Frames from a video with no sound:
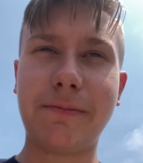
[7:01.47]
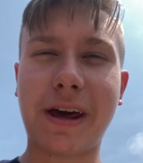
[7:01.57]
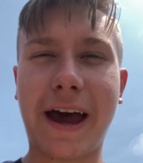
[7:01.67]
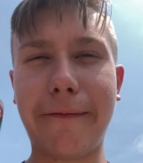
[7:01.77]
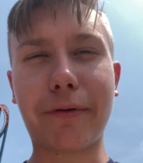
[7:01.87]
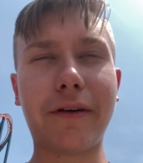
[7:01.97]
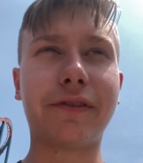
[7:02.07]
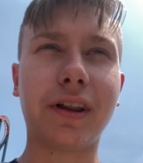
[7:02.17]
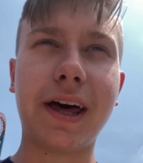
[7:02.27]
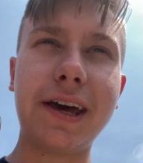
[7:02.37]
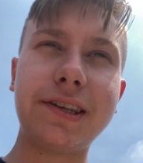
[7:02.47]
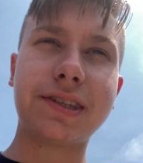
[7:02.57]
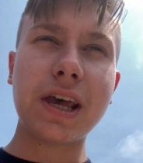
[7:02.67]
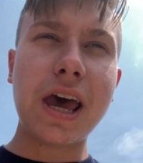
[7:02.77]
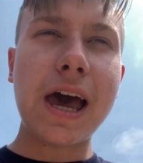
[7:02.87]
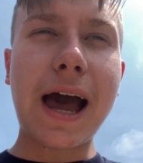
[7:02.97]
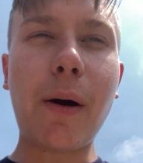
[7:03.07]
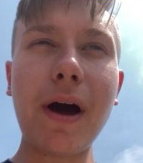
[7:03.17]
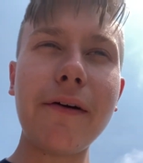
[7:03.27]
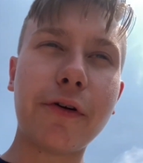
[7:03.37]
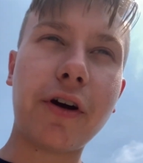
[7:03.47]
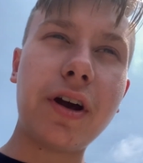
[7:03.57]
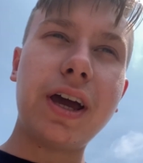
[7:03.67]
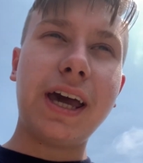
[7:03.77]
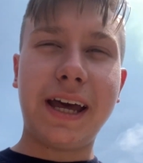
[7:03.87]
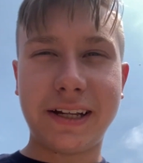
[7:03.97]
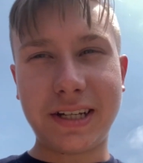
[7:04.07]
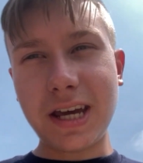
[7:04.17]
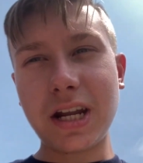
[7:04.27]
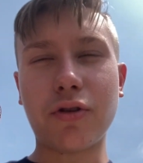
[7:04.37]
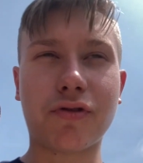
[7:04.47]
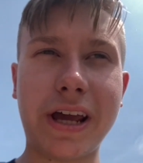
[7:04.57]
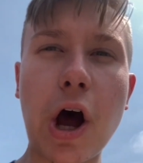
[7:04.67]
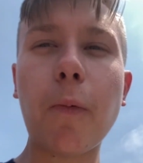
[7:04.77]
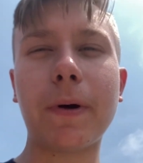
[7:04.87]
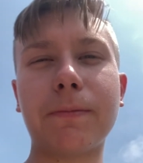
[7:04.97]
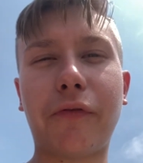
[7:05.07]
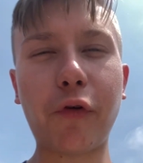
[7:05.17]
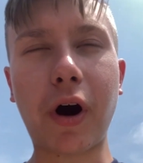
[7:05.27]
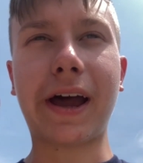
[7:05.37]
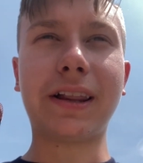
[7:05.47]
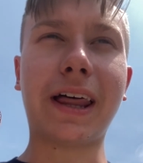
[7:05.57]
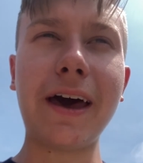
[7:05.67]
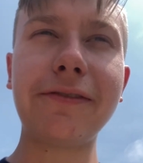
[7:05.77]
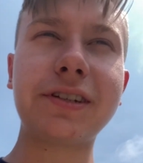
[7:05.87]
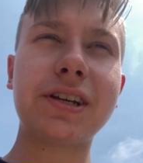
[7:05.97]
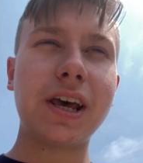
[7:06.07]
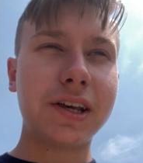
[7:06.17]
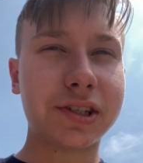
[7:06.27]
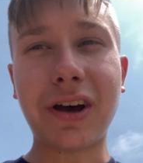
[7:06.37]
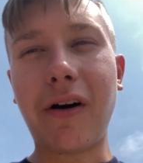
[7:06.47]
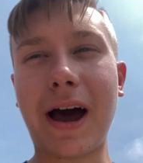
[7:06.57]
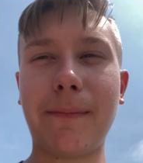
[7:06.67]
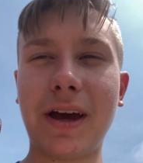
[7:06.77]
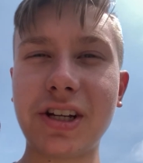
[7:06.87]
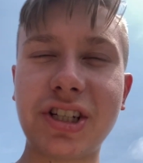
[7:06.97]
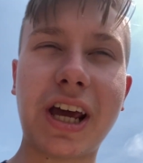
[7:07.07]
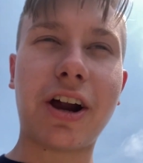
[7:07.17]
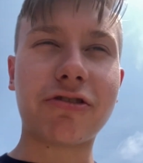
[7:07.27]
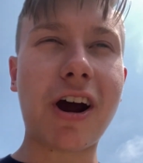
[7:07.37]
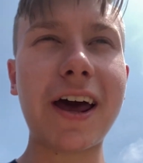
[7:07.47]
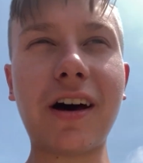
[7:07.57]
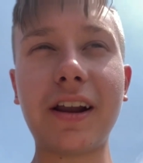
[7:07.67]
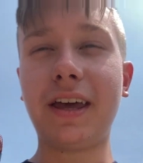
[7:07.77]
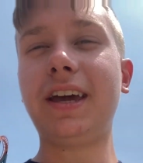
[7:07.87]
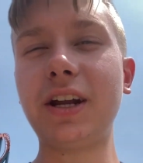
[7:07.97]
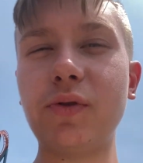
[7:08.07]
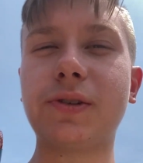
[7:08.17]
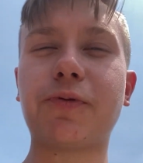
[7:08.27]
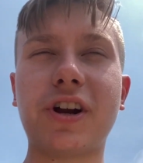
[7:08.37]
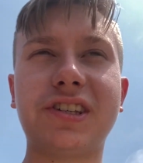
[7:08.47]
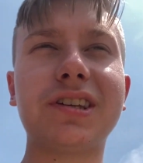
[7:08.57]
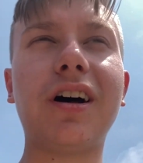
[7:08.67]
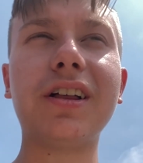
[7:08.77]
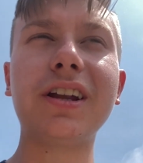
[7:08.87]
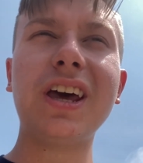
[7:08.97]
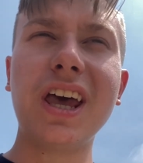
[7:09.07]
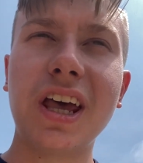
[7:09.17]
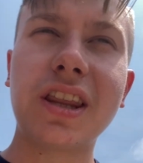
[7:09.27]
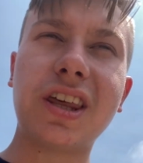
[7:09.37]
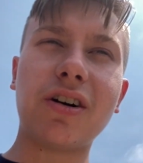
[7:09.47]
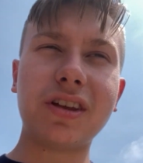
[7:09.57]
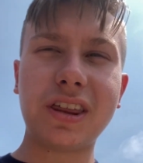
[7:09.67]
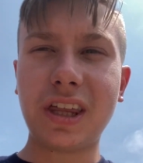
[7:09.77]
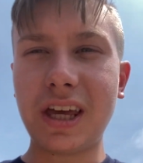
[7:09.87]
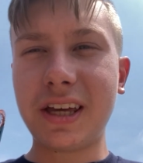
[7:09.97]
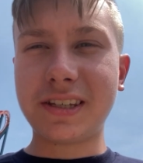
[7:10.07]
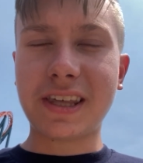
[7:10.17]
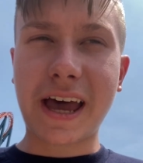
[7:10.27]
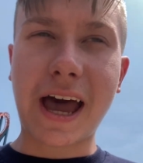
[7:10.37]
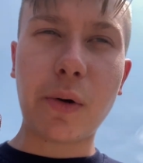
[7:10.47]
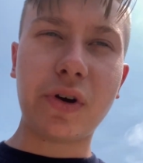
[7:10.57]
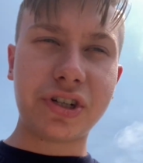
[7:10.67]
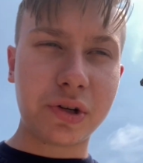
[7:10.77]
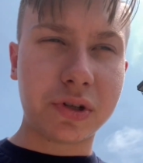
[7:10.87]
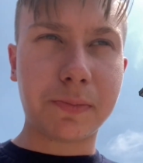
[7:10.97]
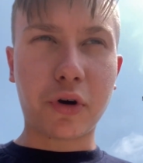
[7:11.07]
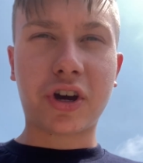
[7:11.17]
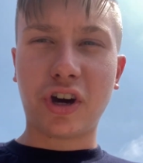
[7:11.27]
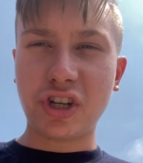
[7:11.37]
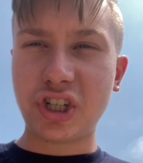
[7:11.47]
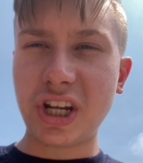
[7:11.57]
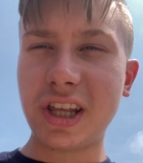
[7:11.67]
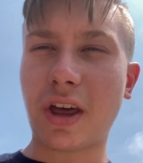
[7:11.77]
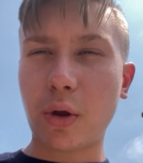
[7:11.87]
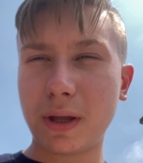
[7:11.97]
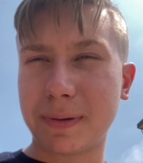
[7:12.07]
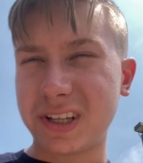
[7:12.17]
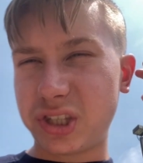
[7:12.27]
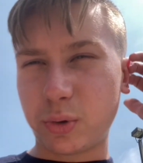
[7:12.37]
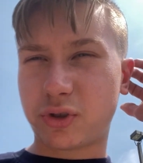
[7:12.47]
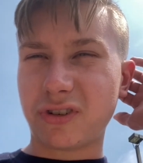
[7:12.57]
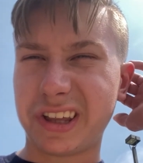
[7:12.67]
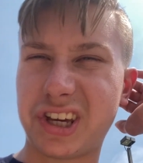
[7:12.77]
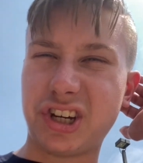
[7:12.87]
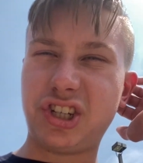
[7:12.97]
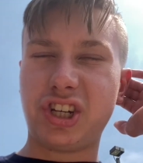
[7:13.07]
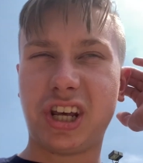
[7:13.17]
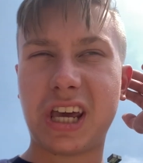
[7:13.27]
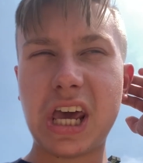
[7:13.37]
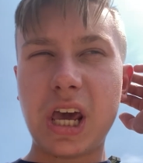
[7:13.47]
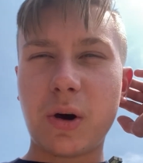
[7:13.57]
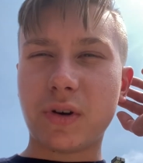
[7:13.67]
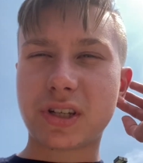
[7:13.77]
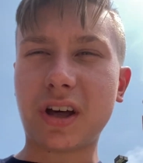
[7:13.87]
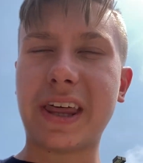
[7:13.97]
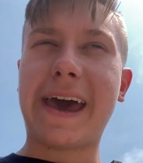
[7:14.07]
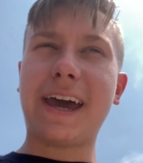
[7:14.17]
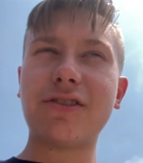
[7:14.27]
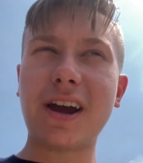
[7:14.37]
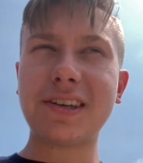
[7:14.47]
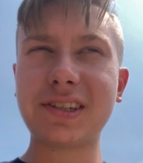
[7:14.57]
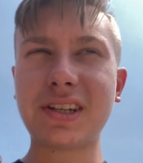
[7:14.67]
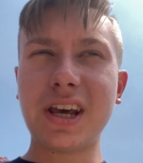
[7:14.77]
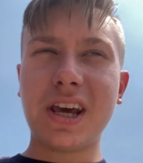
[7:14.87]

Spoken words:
to have brief delays. However, it did reopen before I left, so I managed to get a ride on it, and it was pretty solid. The only thing is that I wish there was more cushioning. The only place there was really cushioning was on the headrest,